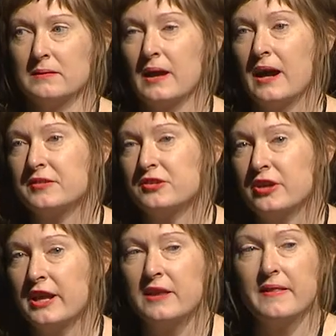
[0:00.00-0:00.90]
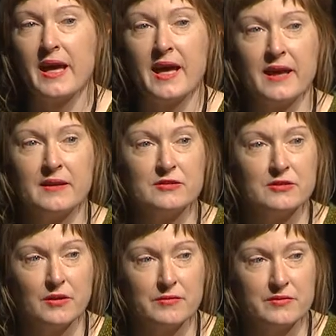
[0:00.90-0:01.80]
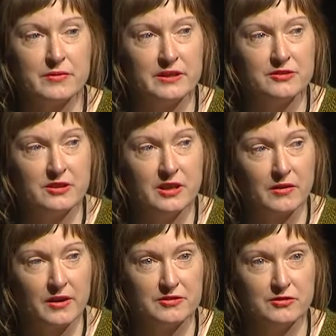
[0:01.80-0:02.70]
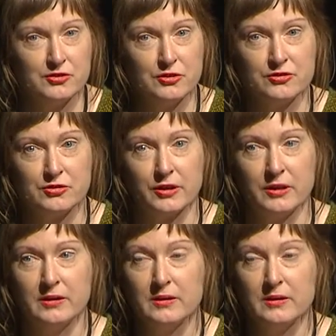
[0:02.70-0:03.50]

after shaking the hands of every engineer I was introduced to.